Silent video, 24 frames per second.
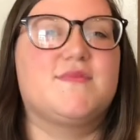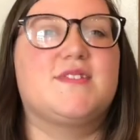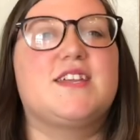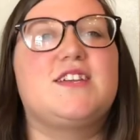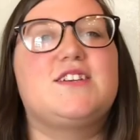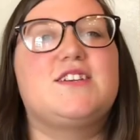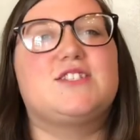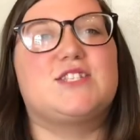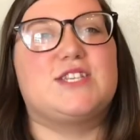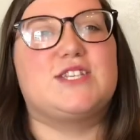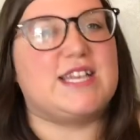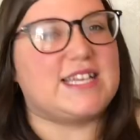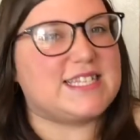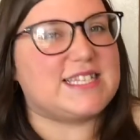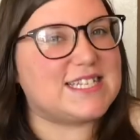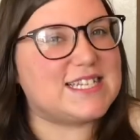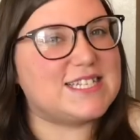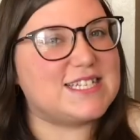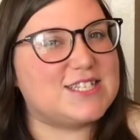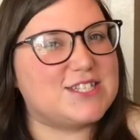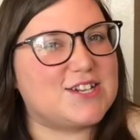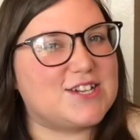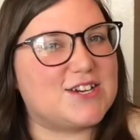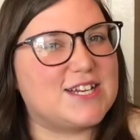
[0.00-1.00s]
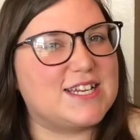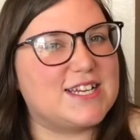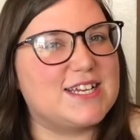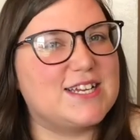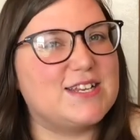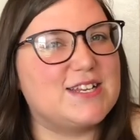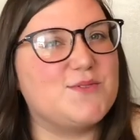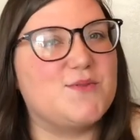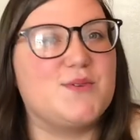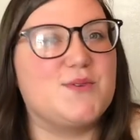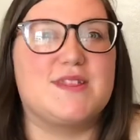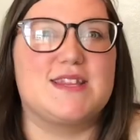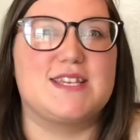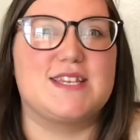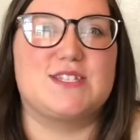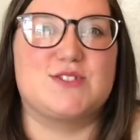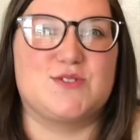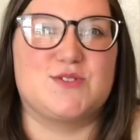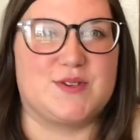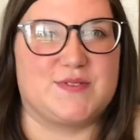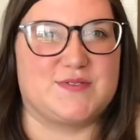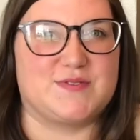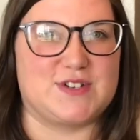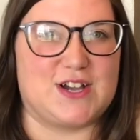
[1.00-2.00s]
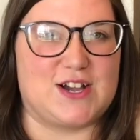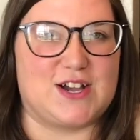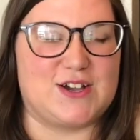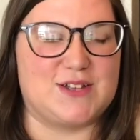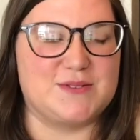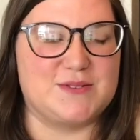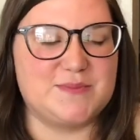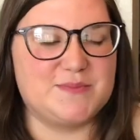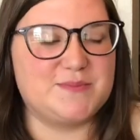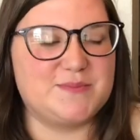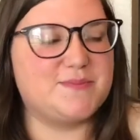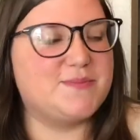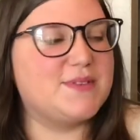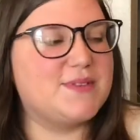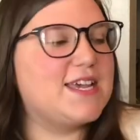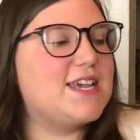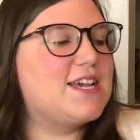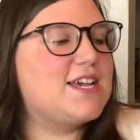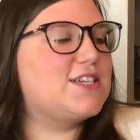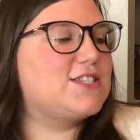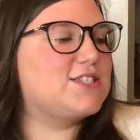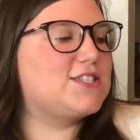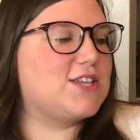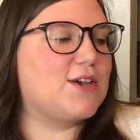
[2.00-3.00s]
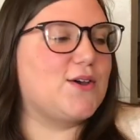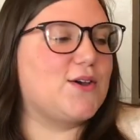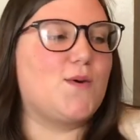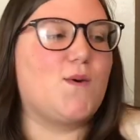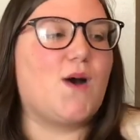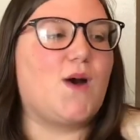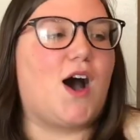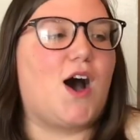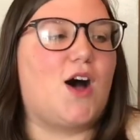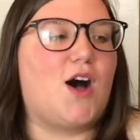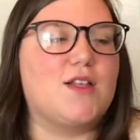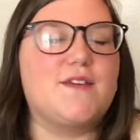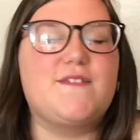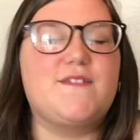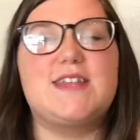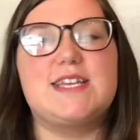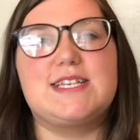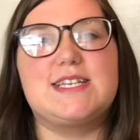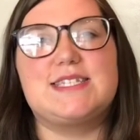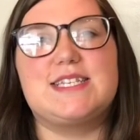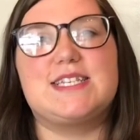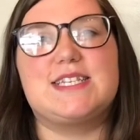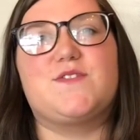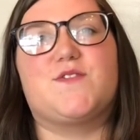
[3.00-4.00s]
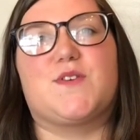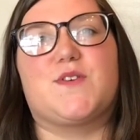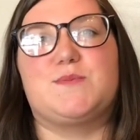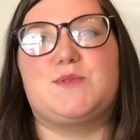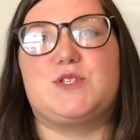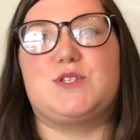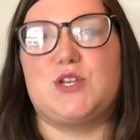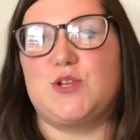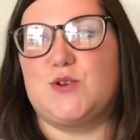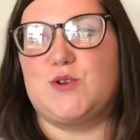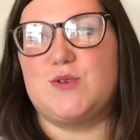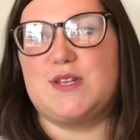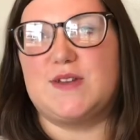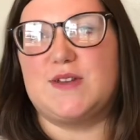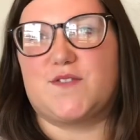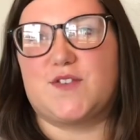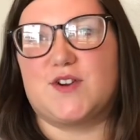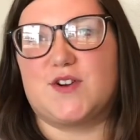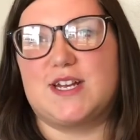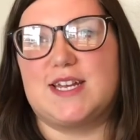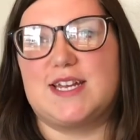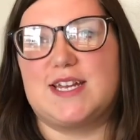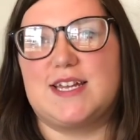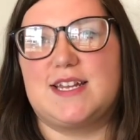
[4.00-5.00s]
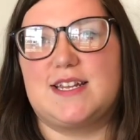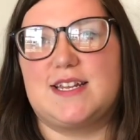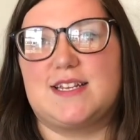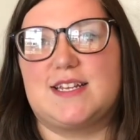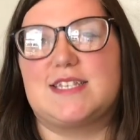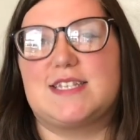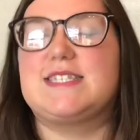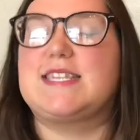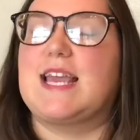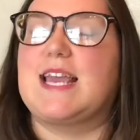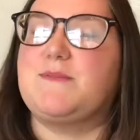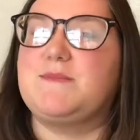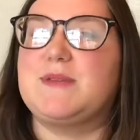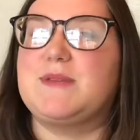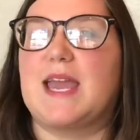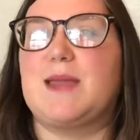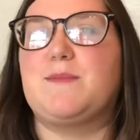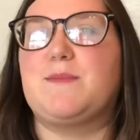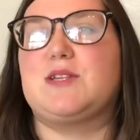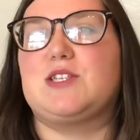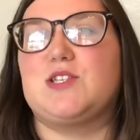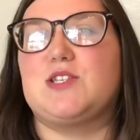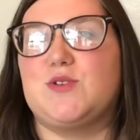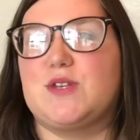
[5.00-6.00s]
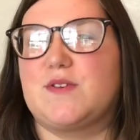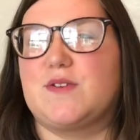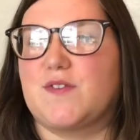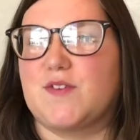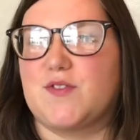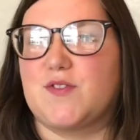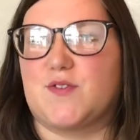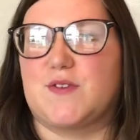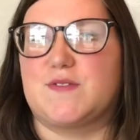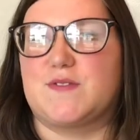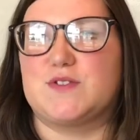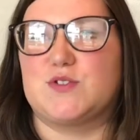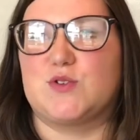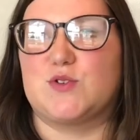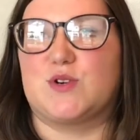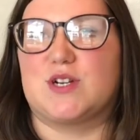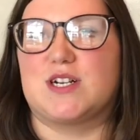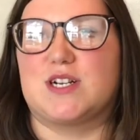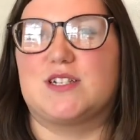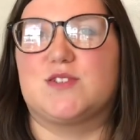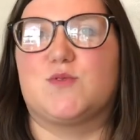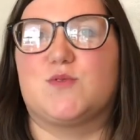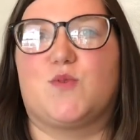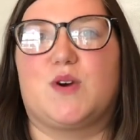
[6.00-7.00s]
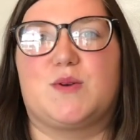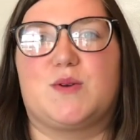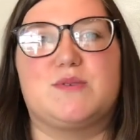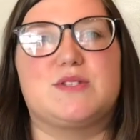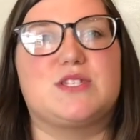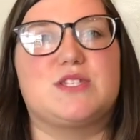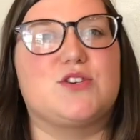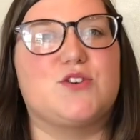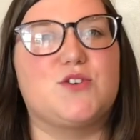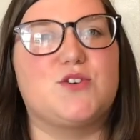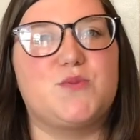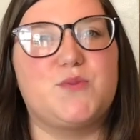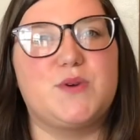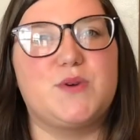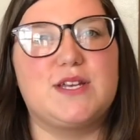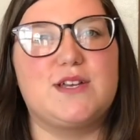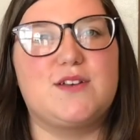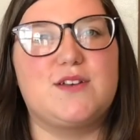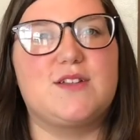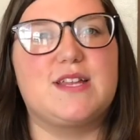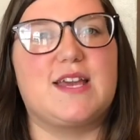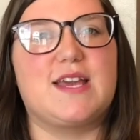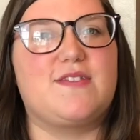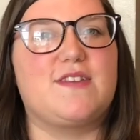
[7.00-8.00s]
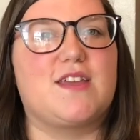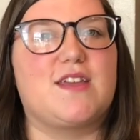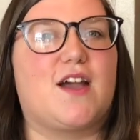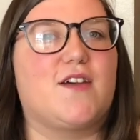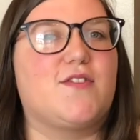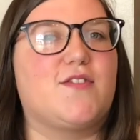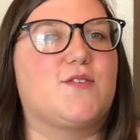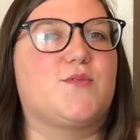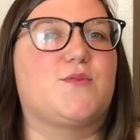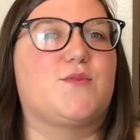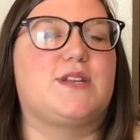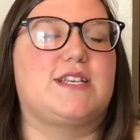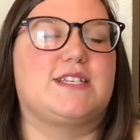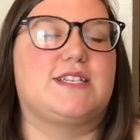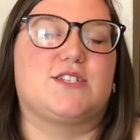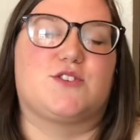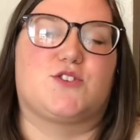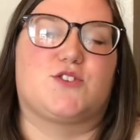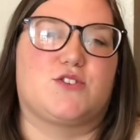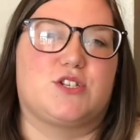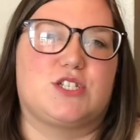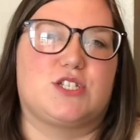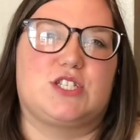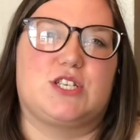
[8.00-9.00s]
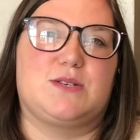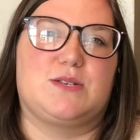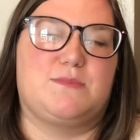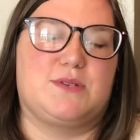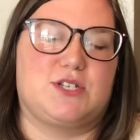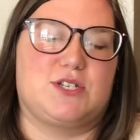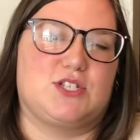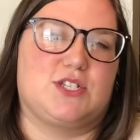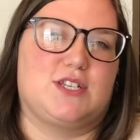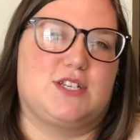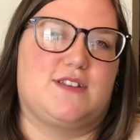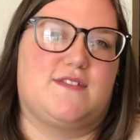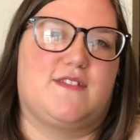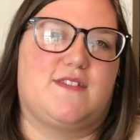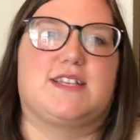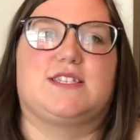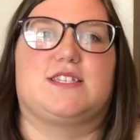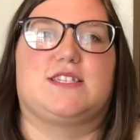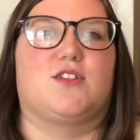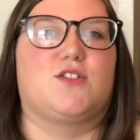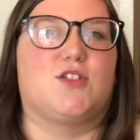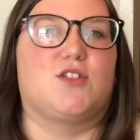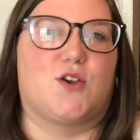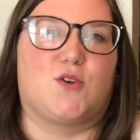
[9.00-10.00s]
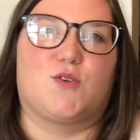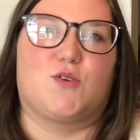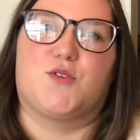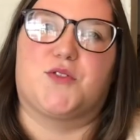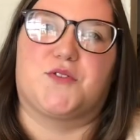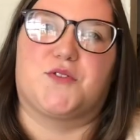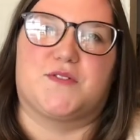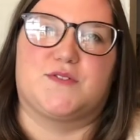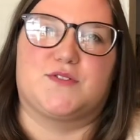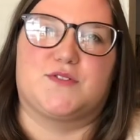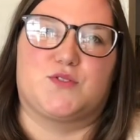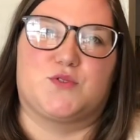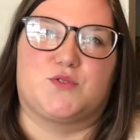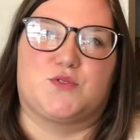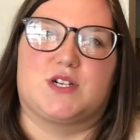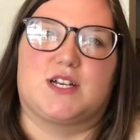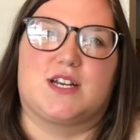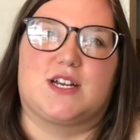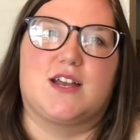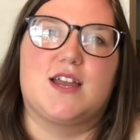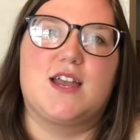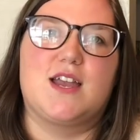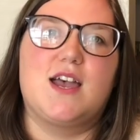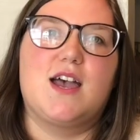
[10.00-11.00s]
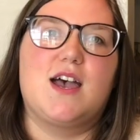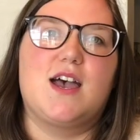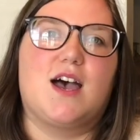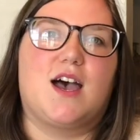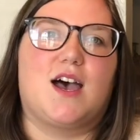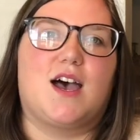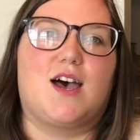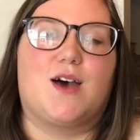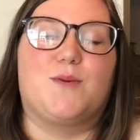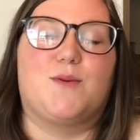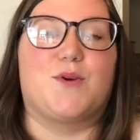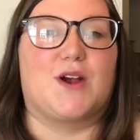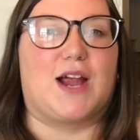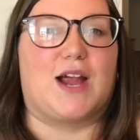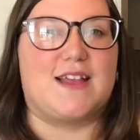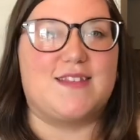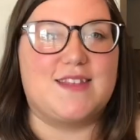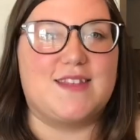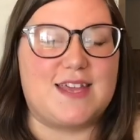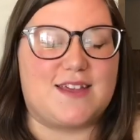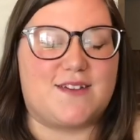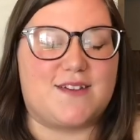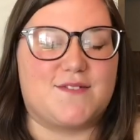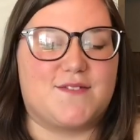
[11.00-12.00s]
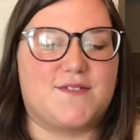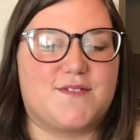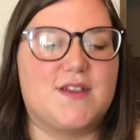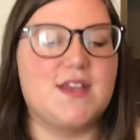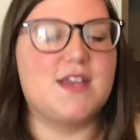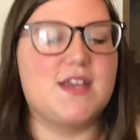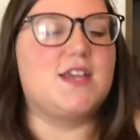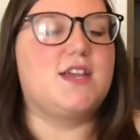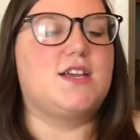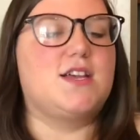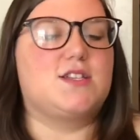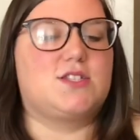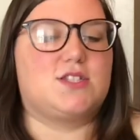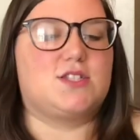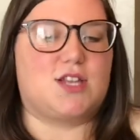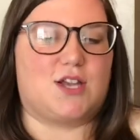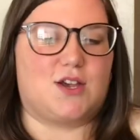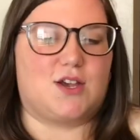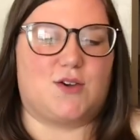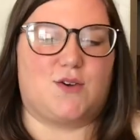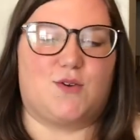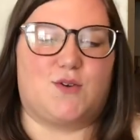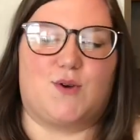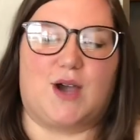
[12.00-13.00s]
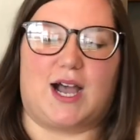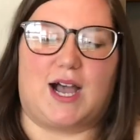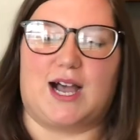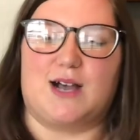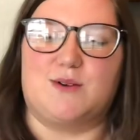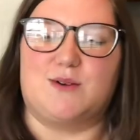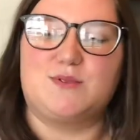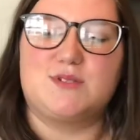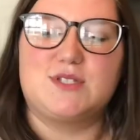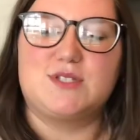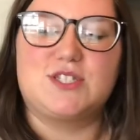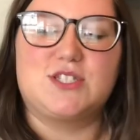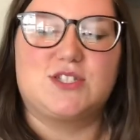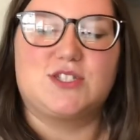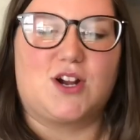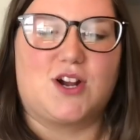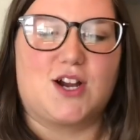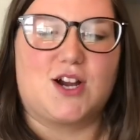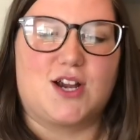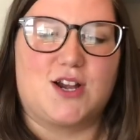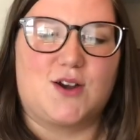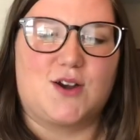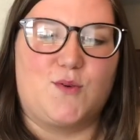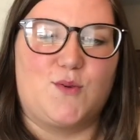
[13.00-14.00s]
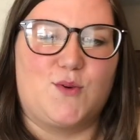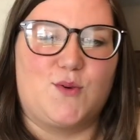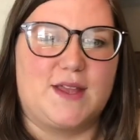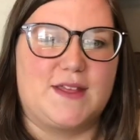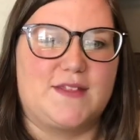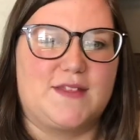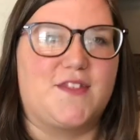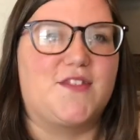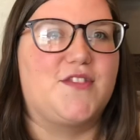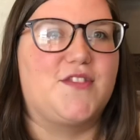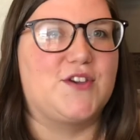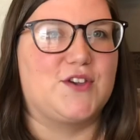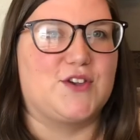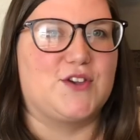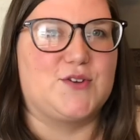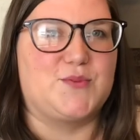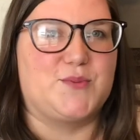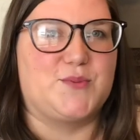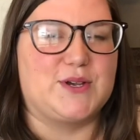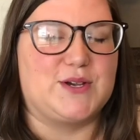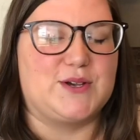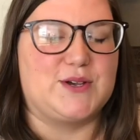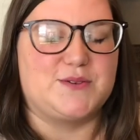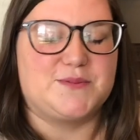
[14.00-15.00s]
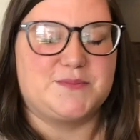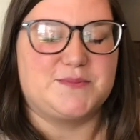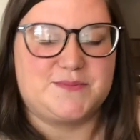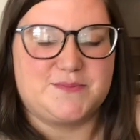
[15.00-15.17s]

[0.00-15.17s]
So let's get started with this thrift haul. So all of this is from same day, but two different thrift stores. One was a Goodwill and the other one is a Christian Mission. That's a local thrift store where I live. So I will start with the Goodwill.